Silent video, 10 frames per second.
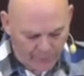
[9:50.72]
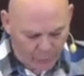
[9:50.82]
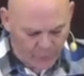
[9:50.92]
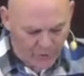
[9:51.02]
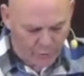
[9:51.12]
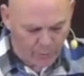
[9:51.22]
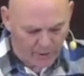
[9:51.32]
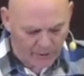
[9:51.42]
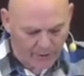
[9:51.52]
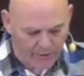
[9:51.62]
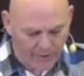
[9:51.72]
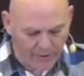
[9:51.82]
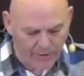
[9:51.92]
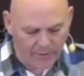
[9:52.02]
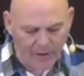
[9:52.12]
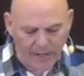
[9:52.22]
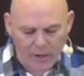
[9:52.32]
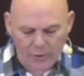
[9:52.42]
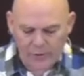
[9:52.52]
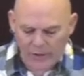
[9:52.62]
Verse 26 says this, then
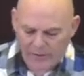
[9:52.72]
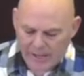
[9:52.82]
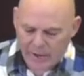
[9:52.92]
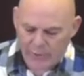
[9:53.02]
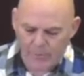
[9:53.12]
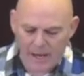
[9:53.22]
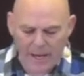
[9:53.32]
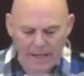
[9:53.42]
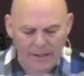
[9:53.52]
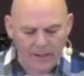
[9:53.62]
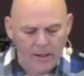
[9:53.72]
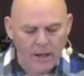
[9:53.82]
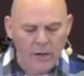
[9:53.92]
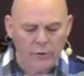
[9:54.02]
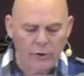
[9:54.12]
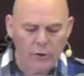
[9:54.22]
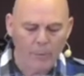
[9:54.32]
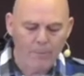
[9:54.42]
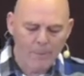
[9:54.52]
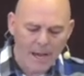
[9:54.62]
God says, let us make. So
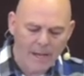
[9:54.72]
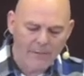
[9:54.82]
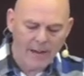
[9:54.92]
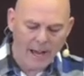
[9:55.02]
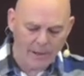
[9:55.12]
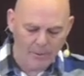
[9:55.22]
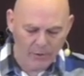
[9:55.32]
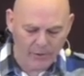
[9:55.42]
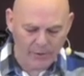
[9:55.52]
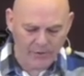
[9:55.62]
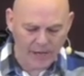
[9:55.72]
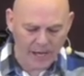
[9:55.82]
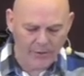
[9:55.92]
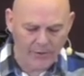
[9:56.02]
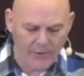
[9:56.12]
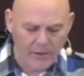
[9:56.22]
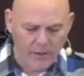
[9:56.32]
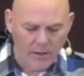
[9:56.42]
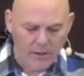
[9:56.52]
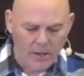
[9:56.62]
God made the animals, it says,
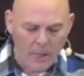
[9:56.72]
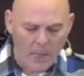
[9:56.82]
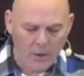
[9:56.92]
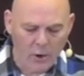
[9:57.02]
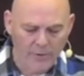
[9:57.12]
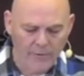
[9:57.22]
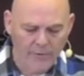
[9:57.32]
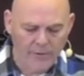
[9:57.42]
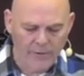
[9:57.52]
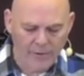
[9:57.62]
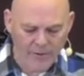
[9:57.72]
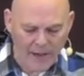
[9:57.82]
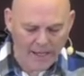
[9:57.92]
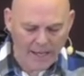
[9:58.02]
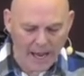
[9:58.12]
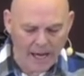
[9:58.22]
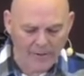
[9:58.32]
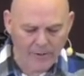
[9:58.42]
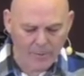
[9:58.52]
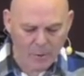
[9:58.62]
according to their
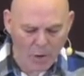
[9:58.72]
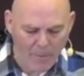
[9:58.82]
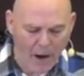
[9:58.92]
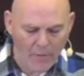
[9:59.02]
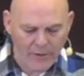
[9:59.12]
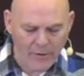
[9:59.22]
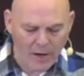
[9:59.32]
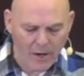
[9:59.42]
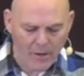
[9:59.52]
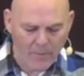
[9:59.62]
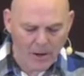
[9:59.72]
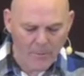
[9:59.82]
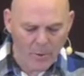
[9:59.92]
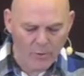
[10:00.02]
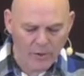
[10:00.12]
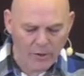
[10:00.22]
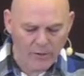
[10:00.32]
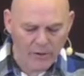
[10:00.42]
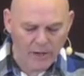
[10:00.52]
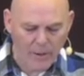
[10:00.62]
kind, he brought them out of the moved along
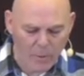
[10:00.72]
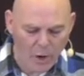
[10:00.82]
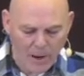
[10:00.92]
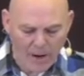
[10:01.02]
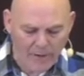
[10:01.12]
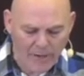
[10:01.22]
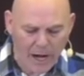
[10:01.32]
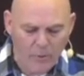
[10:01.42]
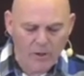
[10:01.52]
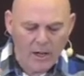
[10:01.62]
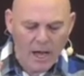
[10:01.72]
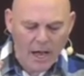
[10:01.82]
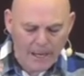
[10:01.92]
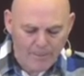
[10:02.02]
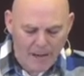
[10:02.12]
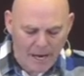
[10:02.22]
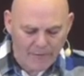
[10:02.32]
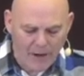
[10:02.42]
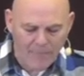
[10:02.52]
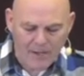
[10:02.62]
the ground. He brought them out of the ground, and he made them.